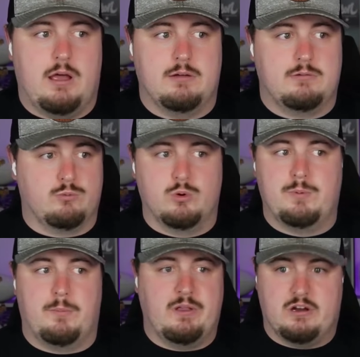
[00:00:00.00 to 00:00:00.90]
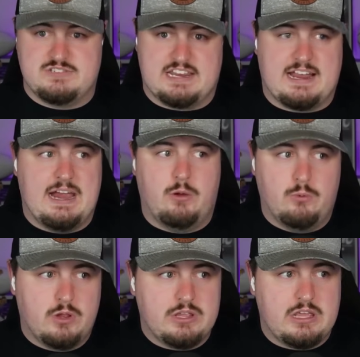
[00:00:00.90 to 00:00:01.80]
a group of players like Kyle
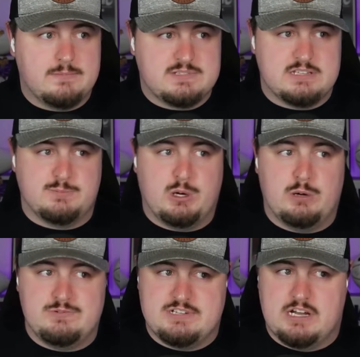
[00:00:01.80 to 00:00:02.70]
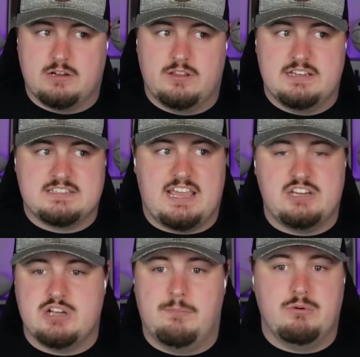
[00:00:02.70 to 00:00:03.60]
Williams and Demario Douglas,
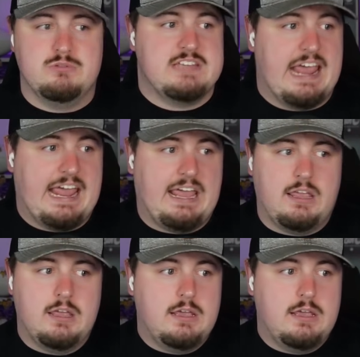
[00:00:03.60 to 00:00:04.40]
Kayshon Boutte,